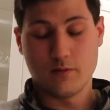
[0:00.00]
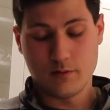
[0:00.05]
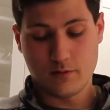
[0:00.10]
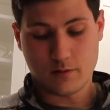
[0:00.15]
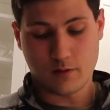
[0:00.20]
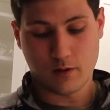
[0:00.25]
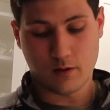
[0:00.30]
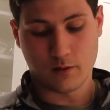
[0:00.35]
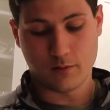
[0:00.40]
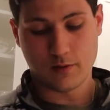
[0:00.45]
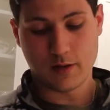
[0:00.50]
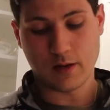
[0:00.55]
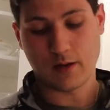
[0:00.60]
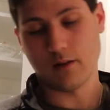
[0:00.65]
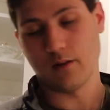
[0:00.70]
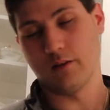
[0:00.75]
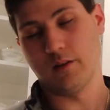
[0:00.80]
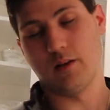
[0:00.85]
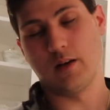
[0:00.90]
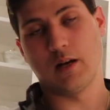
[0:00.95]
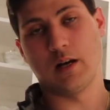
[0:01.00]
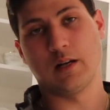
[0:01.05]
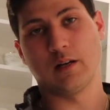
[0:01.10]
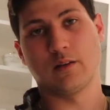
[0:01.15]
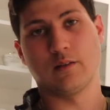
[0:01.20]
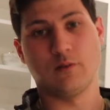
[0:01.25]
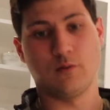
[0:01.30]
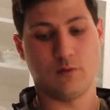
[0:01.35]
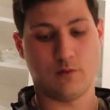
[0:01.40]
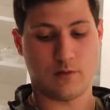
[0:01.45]
So technically not,
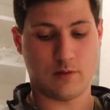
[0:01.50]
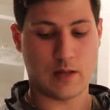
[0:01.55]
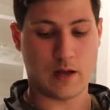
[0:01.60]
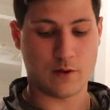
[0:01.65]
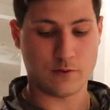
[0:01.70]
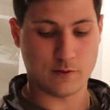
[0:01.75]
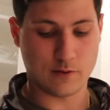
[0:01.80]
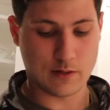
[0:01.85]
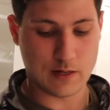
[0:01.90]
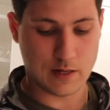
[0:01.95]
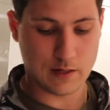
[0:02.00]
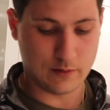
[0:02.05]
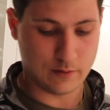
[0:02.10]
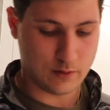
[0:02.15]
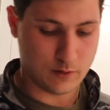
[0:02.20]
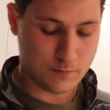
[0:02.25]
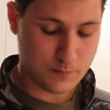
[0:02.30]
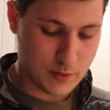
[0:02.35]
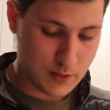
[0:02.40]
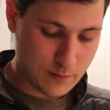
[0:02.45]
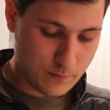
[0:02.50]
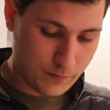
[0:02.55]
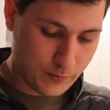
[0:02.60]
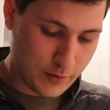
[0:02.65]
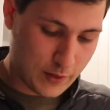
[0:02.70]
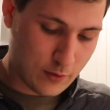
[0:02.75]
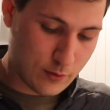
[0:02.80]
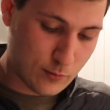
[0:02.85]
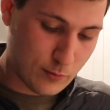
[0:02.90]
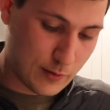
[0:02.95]
because it was $1,000, but
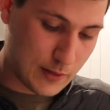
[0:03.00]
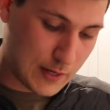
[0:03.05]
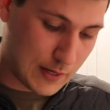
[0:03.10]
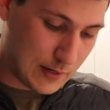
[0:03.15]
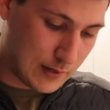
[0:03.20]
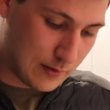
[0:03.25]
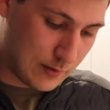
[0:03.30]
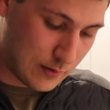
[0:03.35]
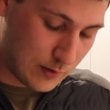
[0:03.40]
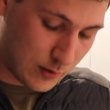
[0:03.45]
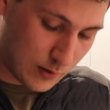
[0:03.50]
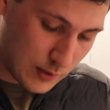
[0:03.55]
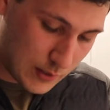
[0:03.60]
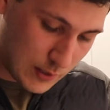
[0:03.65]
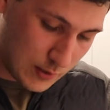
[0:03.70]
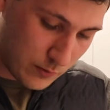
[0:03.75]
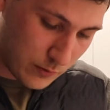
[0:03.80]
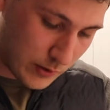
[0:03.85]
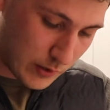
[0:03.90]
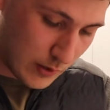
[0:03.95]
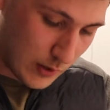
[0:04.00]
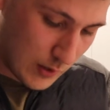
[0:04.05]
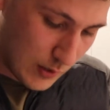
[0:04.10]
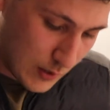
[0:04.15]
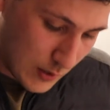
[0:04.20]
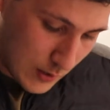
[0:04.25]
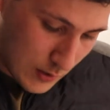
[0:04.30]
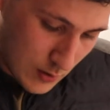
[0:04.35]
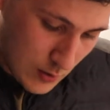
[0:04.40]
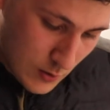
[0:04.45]
they threw that in there anyway.
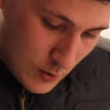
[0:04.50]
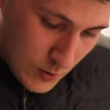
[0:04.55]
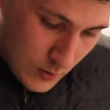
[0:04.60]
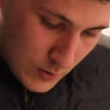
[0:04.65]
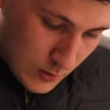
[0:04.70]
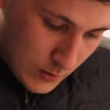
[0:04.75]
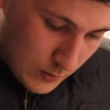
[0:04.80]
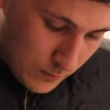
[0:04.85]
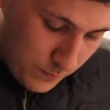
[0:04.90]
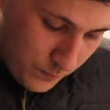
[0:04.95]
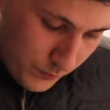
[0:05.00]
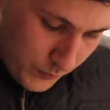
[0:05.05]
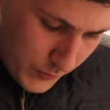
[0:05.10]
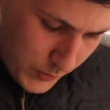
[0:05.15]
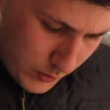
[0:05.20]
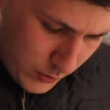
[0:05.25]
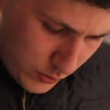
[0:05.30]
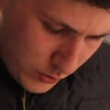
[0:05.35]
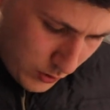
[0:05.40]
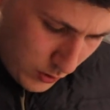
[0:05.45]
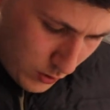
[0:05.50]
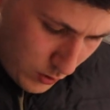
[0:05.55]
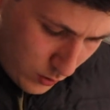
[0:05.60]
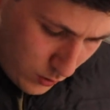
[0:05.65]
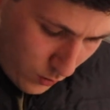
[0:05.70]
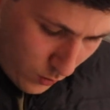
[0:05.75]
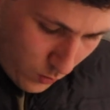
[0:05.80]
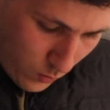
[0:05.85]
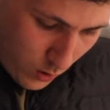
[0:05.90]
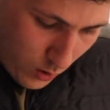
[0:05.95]

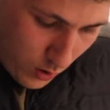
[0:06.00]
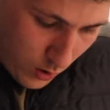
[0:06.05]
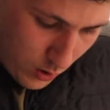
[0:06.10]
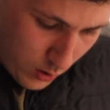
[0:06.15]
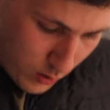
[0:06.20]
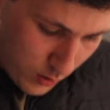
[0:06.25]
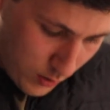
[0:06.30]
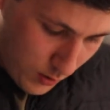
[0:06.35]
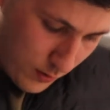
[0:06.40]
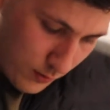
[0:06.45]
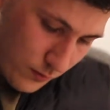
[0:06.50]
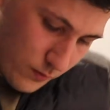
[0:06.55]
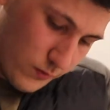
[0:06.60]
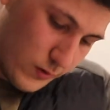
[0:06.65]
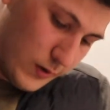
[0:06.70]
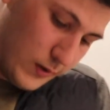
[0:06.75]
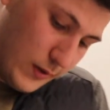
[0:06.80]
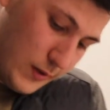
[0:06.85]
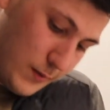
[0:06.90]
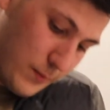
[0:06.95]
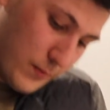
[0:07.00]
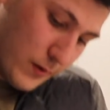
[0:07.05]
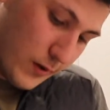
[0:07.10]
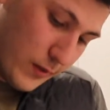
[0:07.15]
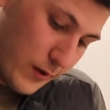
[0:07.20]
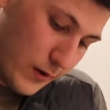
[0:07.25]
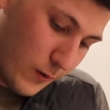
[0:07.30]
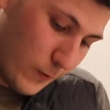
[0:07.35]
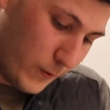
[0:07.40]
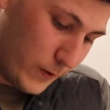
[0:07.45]
So really
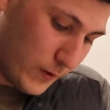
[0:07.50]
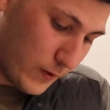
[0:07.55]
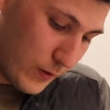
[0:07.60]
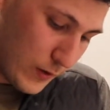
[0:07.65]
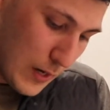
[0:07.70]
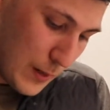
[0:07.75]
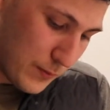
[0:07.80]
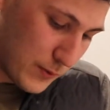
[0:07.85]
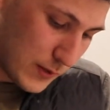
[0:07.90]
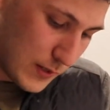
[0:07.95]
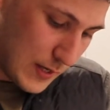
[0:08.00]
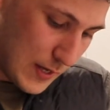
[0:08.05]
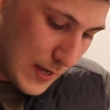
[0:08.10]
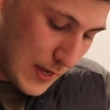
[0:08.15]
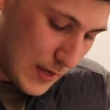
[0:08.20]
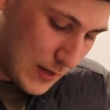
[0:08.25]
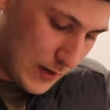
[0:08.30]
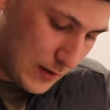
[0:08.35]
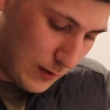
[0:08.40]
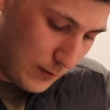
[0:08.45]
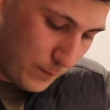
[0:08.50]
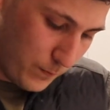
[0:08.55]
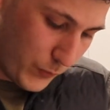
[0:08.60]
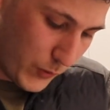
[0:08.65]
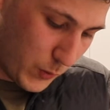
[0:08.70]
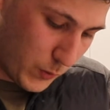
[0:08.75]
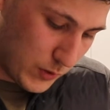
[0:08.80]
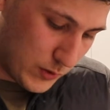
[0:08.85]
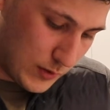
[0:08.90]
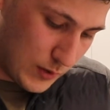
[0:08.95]
the only other option I added
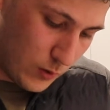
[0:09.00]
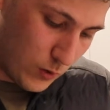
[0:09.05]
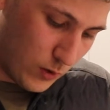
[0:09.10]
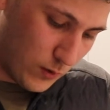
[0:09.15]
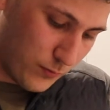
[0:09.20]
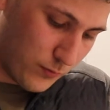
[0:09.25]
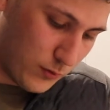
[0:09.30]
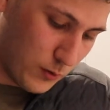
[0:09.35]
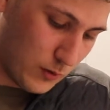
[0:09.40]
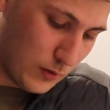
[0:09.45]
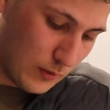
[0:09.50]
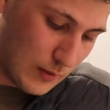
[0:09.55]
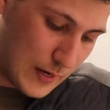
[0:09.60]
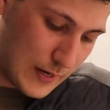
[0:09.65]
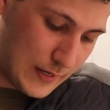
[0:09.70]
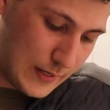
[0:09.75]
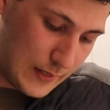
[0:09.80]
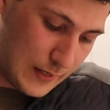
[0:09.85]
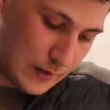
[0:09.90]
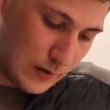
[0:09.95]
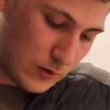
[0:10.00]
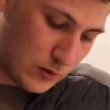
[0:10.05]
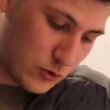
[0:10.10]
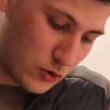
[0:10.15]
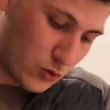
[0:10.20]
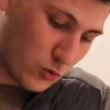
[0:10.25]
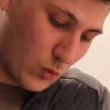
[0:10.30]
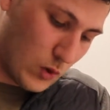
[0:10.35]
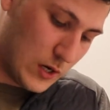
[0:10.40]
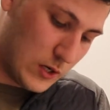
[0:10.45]
was the off-road lighting
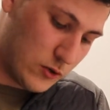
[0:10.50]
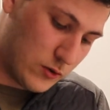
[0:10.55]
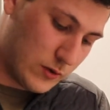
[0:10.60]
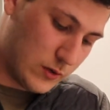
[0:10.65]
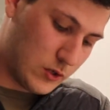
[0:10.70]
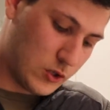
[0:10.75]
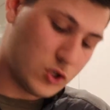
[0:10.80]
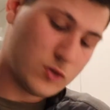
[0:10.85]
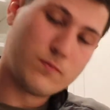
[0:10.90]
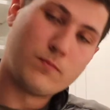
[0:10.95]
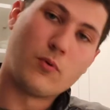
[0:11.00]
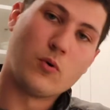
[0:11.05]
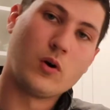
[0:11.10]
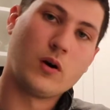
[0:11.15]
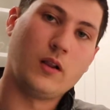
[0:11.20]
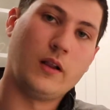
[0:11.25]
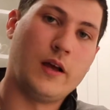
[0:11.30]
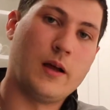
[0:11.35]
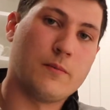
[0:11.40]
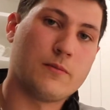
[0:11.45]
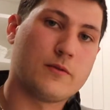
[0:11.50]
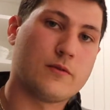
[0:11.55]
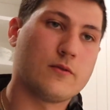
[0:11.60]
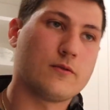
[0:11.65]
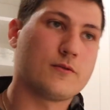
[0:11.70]
Squadron sport lamps.